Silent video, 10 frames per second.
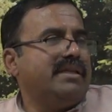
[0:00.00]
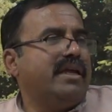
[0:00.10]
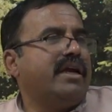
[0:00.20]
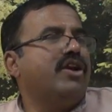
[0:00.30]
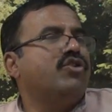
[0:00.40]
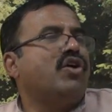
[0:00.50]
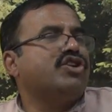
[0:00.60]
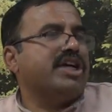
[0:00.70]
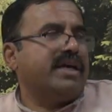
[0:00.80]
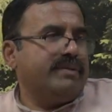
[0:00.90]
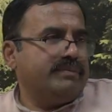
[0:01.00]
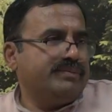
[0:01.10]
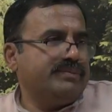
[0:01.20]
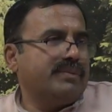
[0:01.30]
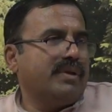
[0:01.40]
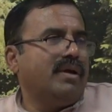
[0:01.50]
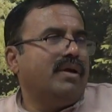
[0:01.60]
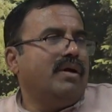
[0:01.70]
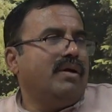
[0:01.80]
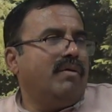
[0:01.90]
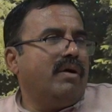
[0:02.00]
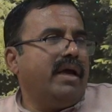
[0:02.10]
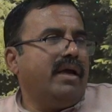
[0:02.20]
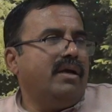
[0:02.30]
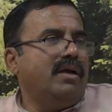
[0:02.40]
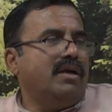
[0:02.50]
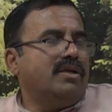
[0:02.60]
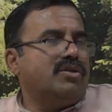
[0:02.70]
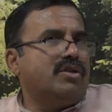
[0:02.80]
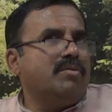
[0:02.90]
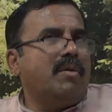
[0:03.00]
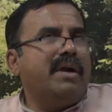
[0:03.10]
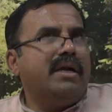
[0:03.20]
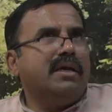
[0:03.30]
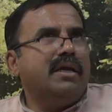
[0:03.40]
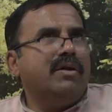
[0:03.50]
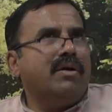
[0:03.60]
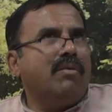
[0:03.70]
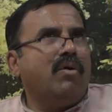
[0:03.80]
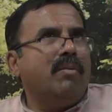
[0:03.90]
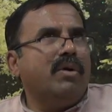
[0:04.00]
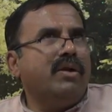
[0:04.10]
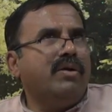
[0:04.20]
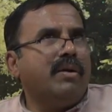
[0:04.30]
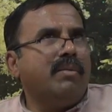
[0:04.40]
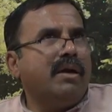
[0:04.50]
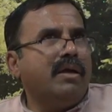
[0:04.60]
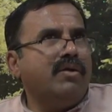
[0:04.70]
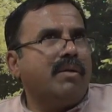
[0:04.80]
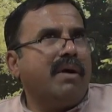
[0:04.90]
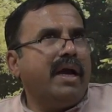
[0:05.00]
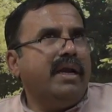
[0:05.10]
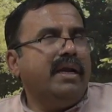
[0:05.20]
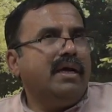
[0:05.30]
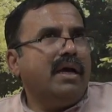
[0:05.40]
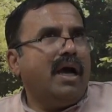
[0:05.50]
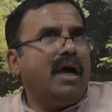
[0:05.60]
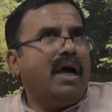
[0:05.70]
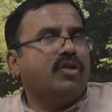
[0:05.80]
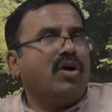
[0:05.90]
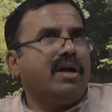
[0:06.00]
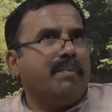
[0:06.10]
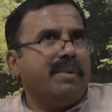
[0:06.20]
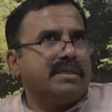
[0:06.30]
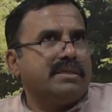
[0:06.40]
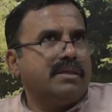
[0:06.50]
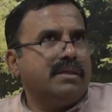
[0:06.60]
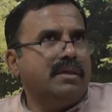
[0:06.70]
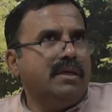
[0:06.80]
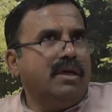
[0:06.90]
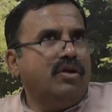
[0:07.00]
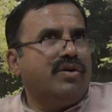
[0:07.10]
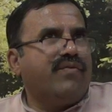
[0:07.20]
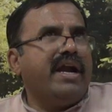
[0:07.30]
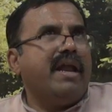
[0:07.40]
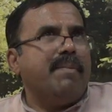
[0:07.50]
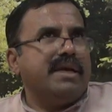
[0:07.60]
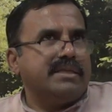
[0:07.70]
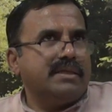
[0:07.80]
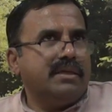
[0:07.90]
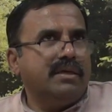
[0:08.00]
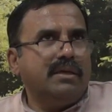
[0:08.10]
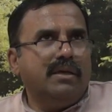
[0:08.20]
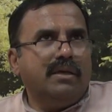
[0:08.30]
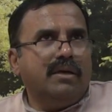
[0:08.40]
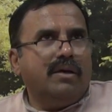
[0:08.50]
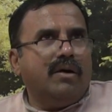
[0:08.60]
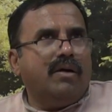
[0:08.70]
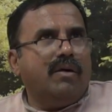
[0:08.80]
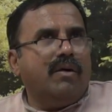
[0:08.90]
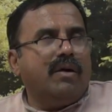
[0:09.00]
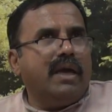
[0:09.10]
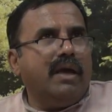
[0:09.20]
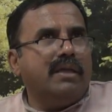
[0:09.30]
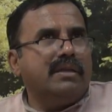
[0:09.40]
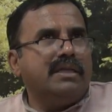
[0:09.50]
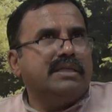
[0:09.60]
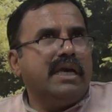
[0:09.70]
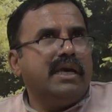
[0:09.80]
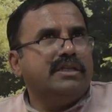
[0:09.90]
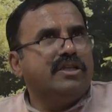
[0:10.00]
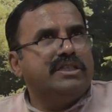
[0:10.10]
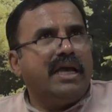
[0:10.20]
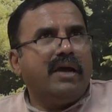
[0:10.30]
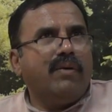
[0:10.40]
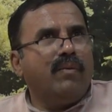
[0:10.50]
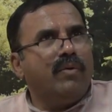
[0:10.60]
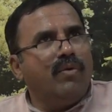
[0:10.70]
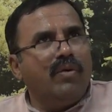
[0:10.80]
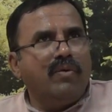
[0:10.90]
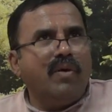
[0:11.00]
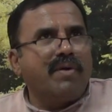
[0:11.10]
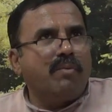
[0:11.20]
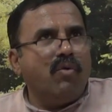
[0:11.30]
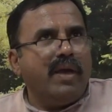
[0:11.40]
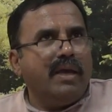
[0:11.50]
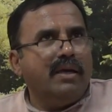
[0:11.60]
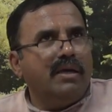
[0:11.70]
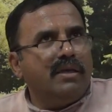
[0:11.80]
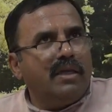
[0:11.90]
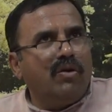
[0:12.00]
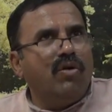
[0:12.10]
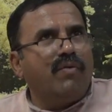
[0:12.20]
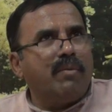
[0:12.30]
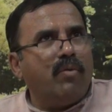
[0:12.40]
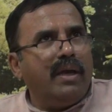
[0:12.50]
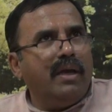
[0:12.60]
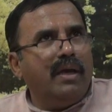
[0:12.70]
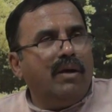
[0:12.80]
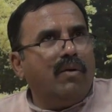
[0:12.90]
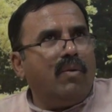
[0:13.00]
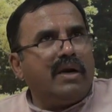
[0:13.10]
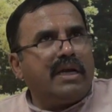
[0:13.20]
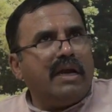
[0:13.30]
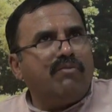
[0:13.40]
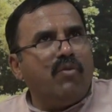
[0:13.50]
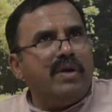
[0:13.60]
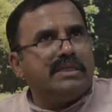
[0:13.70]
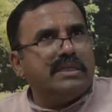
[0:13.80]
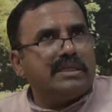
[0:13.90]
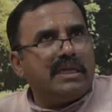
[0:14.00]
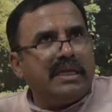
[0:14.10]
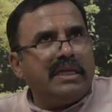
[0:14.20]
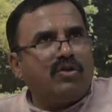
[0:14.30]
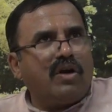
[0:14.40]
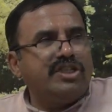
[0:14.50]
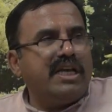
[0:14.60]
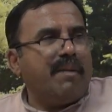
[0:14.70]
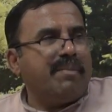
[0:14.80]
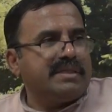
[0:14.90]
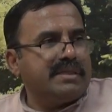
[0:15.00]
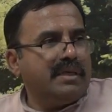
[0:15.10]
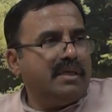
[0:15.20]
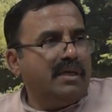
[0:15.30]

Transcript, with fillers: They get into thought checker. Okay. So the moment uh, in your in your uh, in your mind a thought appears, your friend appears. Okay. Then say she'll say we'll go we'll go for a movie. Then we'll go for a movie. Oh, what kind of movie is this? Like that thought chain happens.